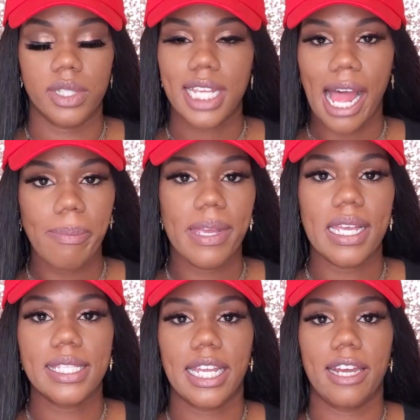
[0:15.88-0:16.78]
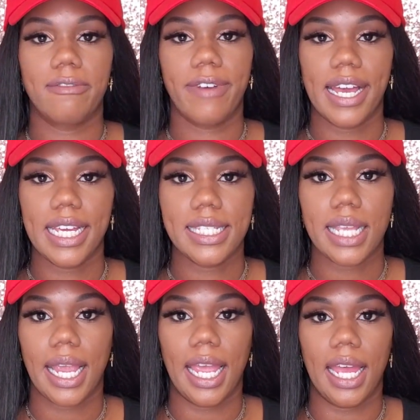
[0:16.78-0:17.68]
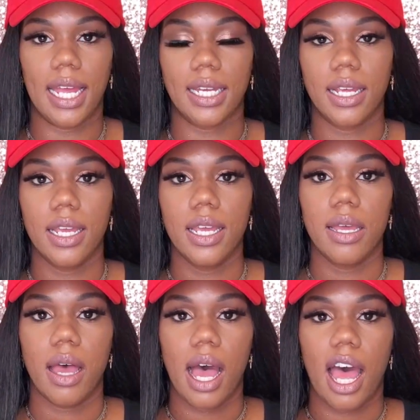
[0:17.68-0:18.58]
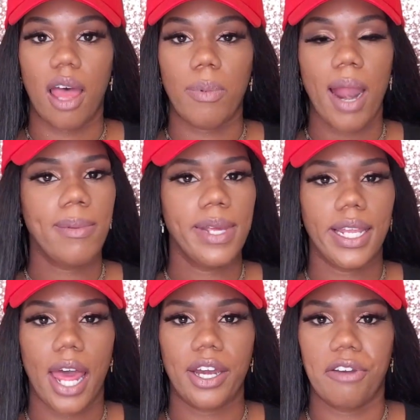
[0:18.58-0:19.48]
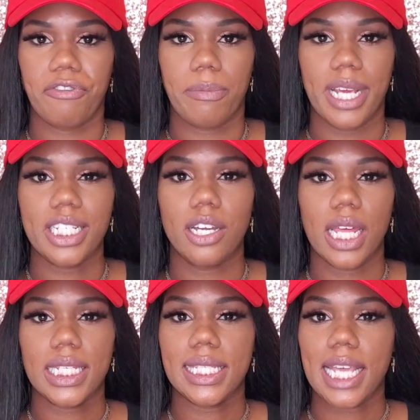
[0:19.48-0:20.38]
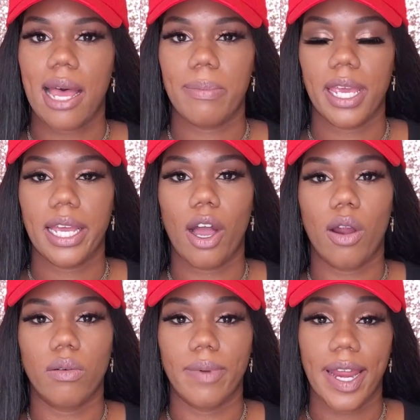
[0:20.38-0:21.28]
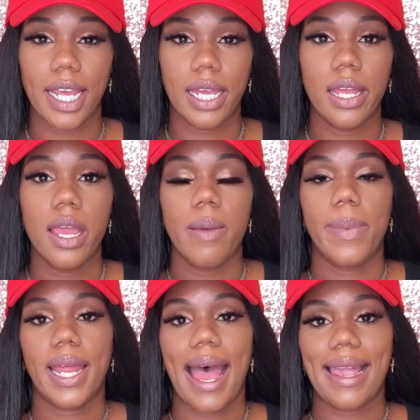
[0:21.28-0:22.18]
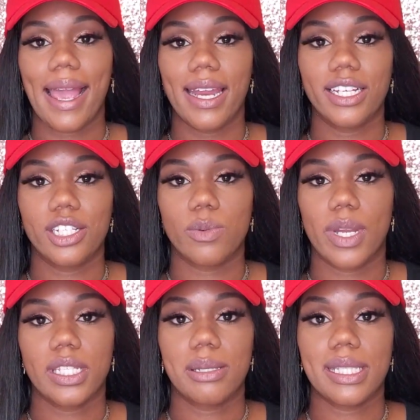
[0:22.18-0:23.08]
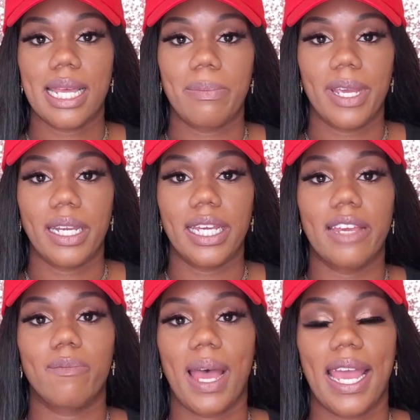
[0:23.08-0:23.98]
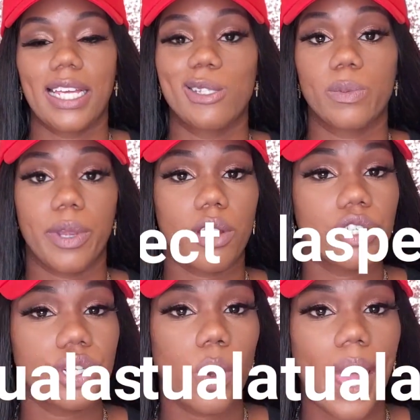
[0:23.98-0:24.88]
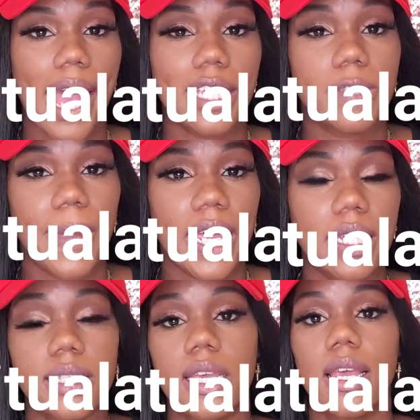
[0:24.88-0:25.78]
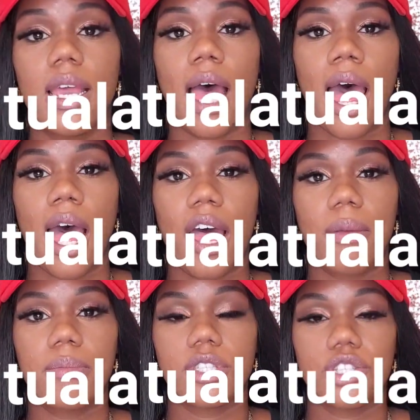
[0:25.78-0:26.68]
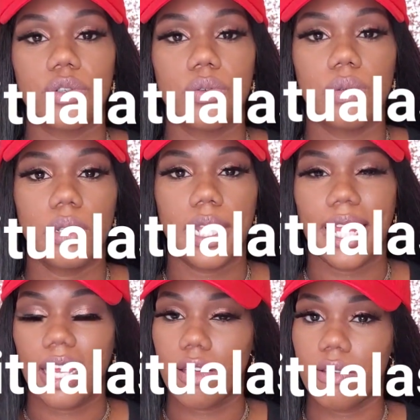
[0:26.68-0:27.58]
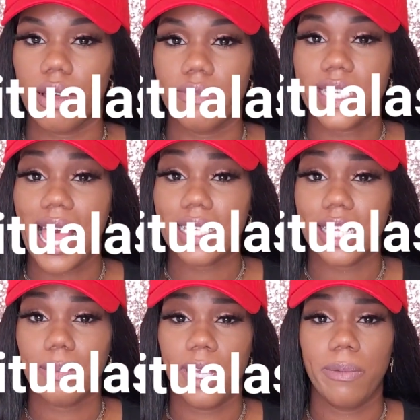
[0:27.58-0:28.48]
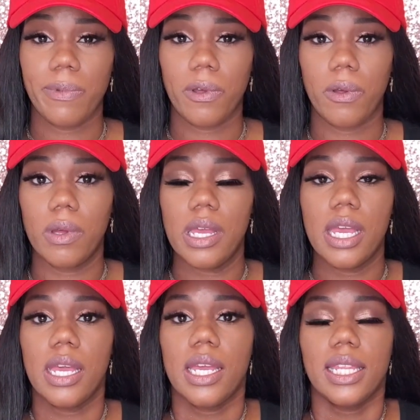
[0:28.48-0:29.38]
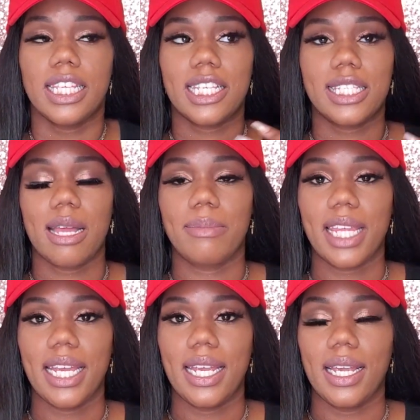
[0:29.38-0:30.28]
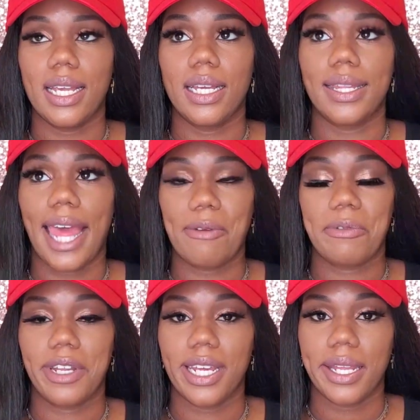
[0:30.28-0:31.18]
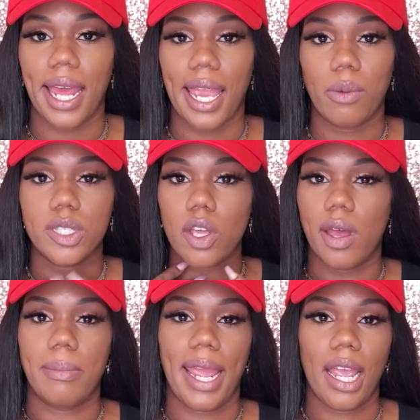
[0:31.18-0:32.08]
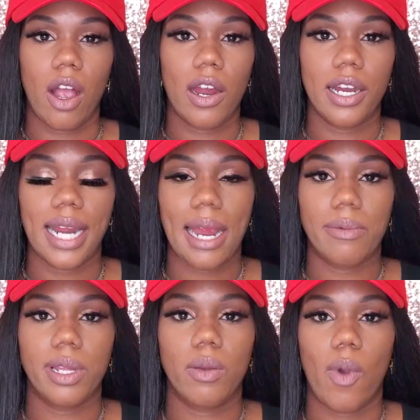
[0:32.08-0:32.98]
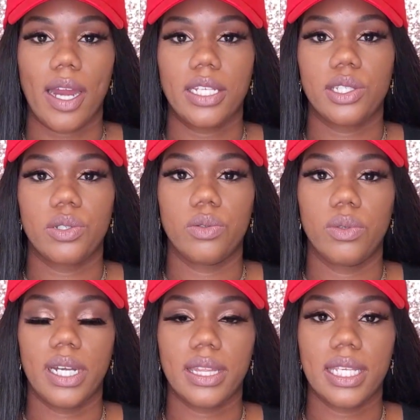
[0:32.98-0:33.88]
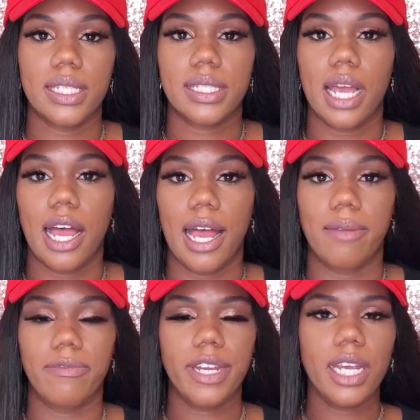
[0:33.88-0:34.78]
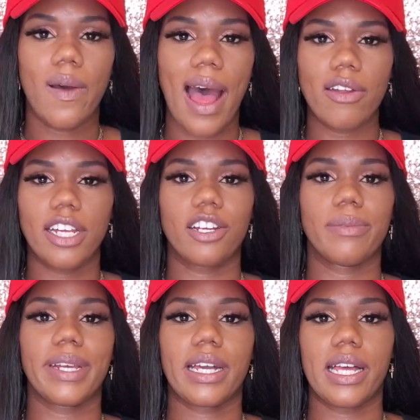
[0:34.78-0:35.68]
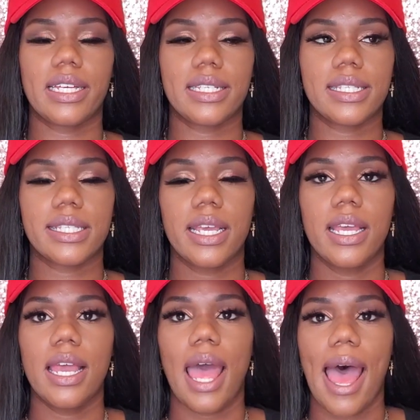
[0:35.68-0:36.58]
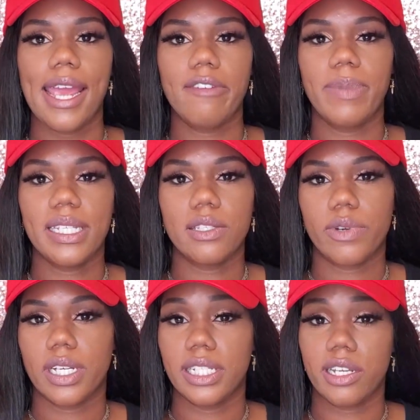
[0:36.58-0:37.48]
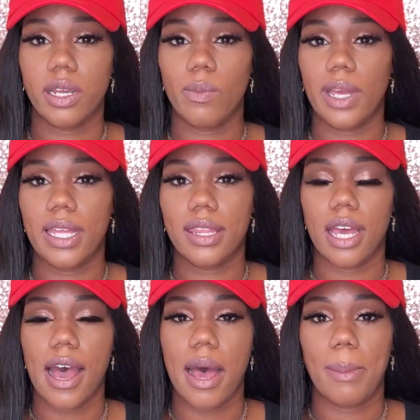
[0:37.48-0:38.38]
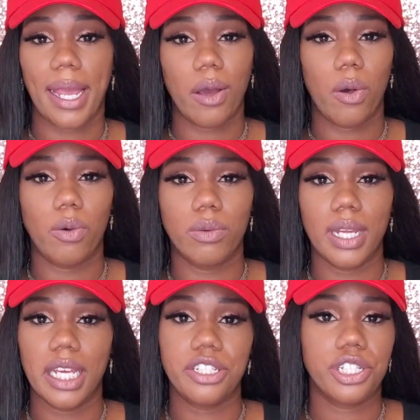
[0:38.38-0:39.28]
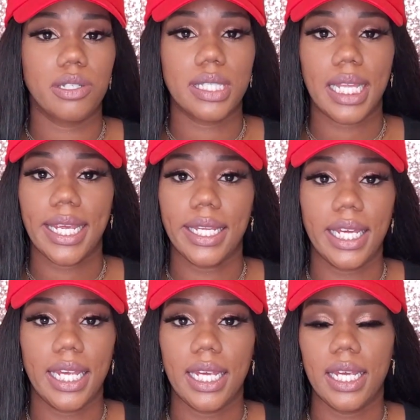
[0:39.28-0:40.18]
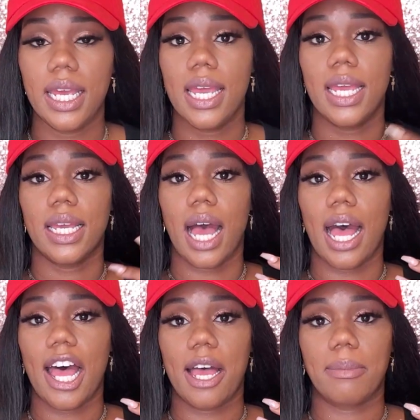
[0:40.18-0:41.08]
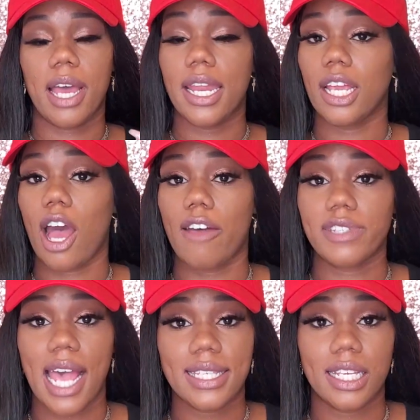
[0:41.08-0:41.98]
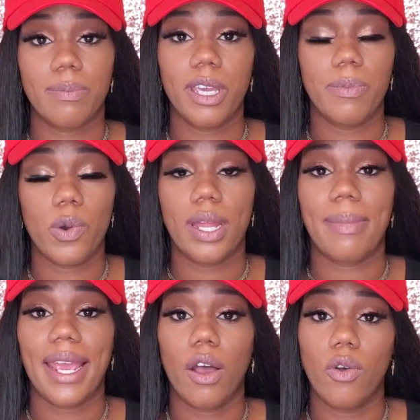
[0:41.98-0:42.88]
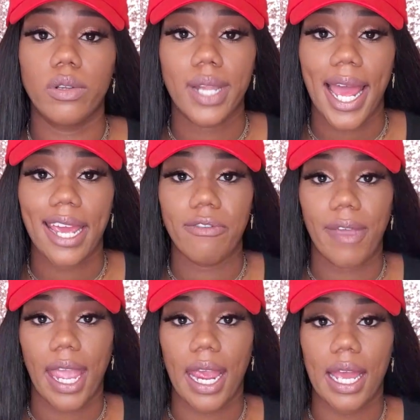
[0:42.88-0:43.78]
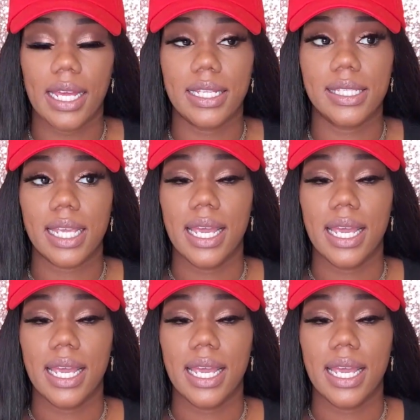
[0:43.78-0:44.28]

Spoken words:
topics and advice and probably a lot of information on this topic already, but I kind of just wanted to step in and give my spiritual aspect to letting go of toxic people. This is something that really was on my heart. I really wanted to get this video out here because I have been sort of dealing with my own issues lately, cutting off toxic people in my own life. And